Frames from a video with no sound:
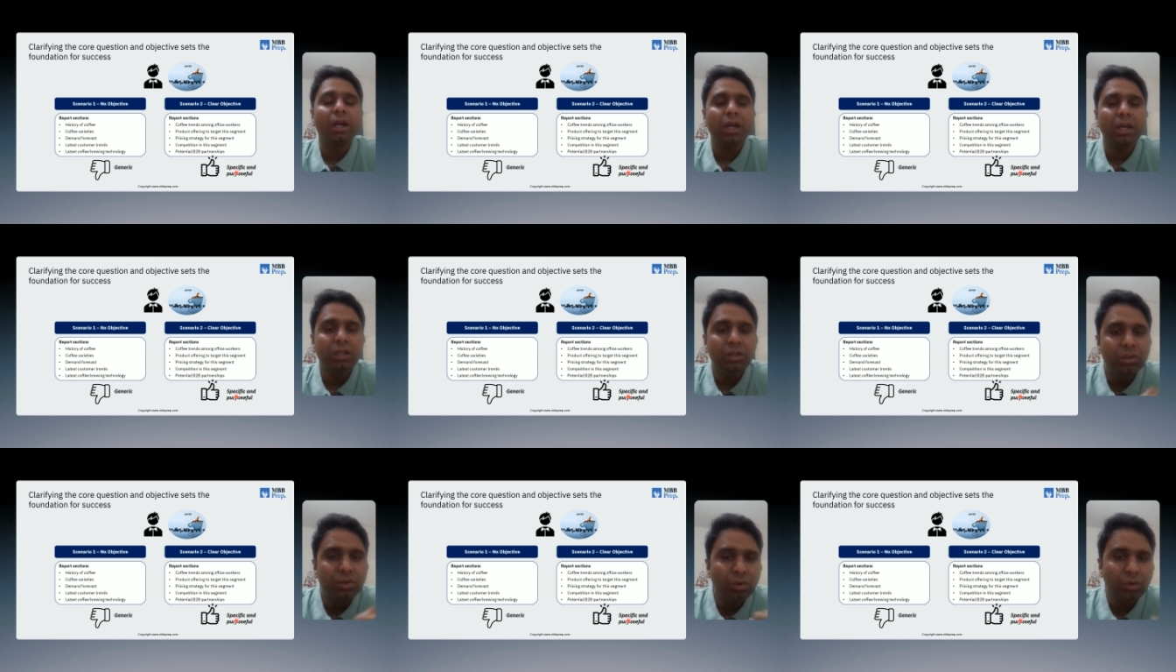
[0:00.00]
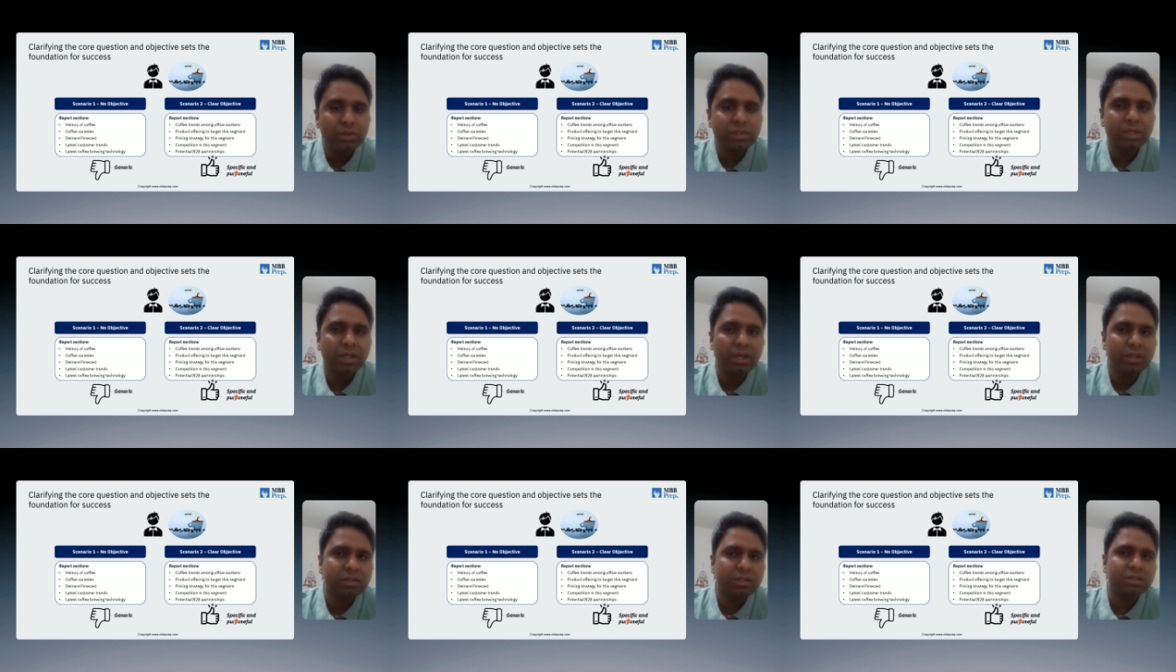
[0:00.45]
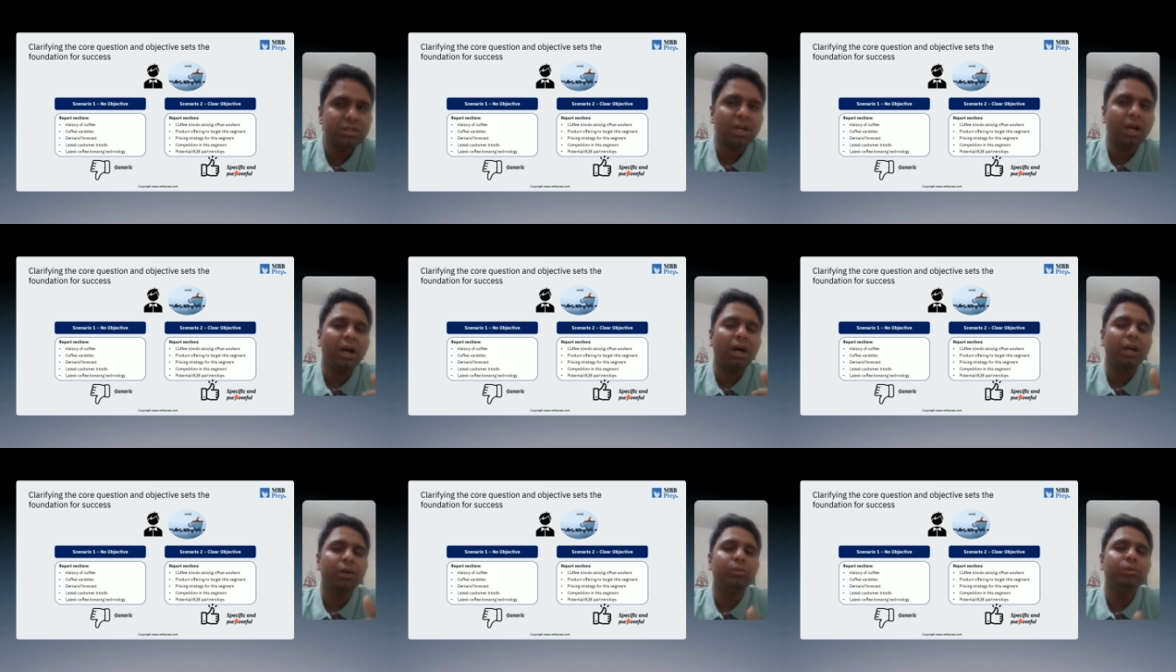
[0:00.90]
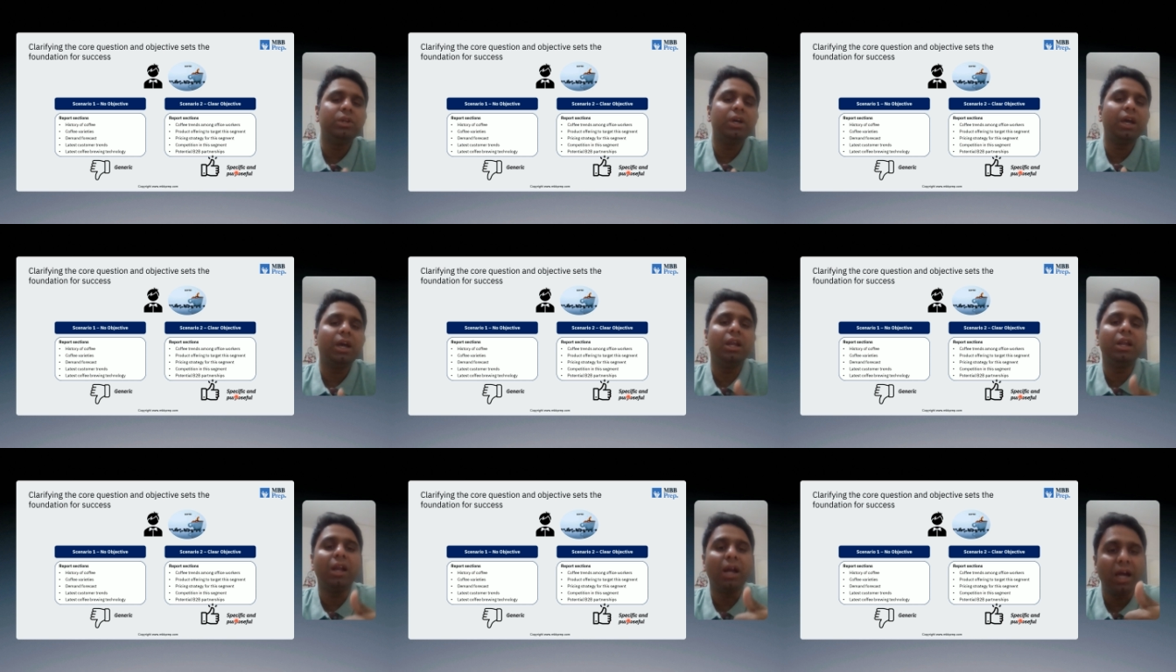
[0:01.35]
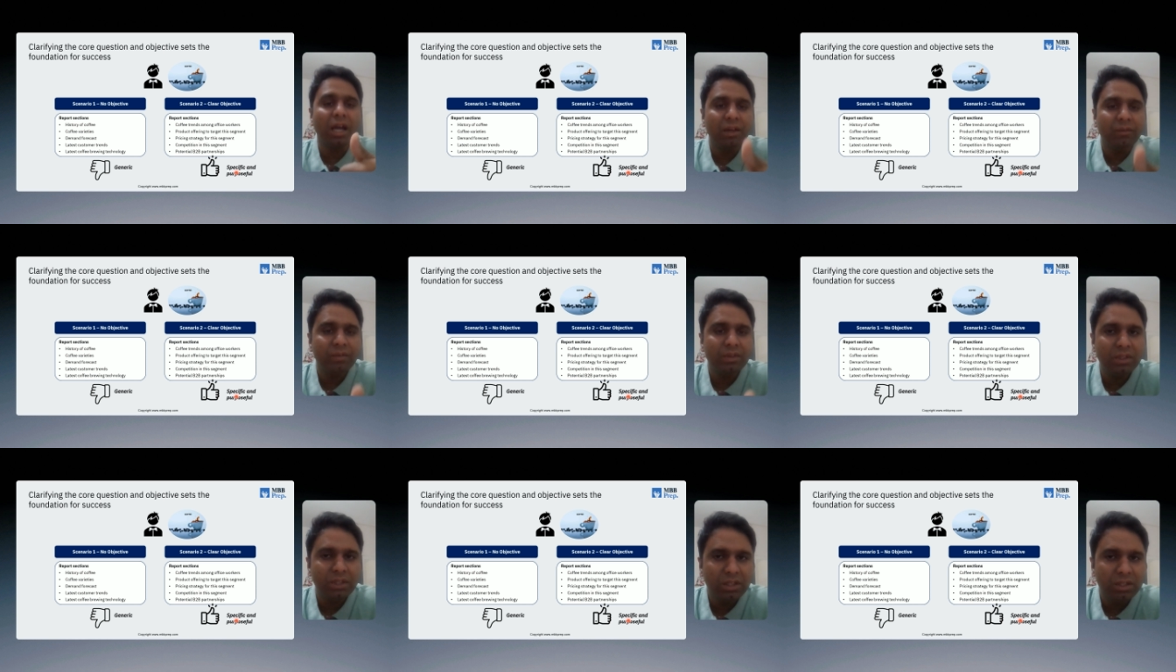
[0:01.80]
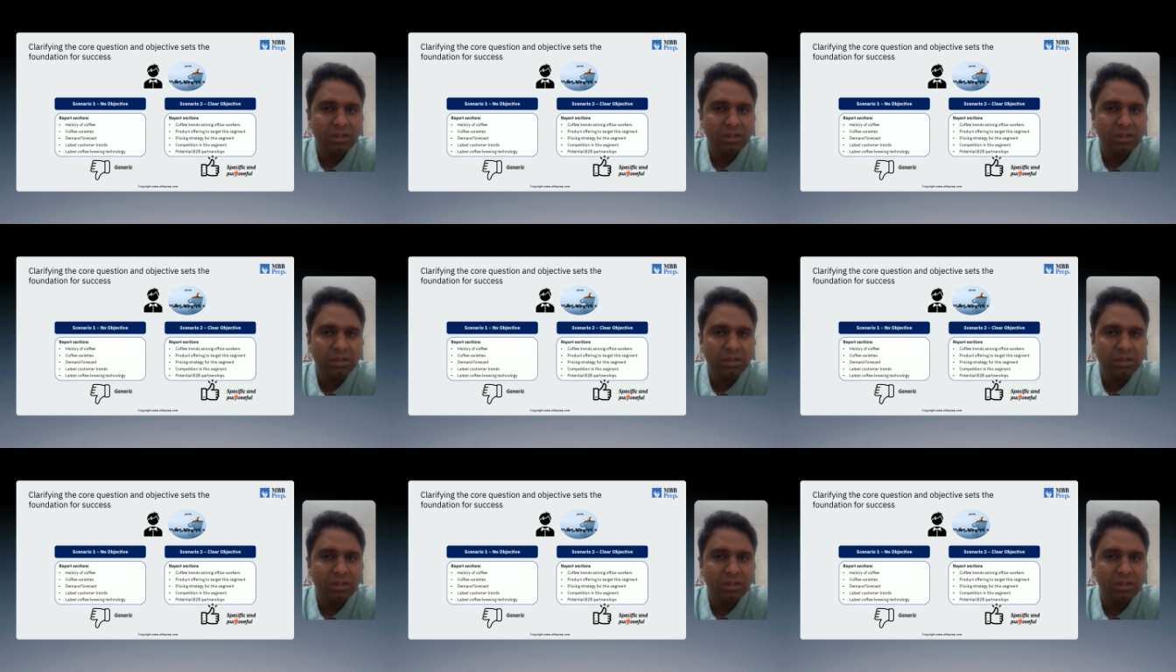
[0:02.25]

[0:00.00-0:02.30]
In those cases, I would align with the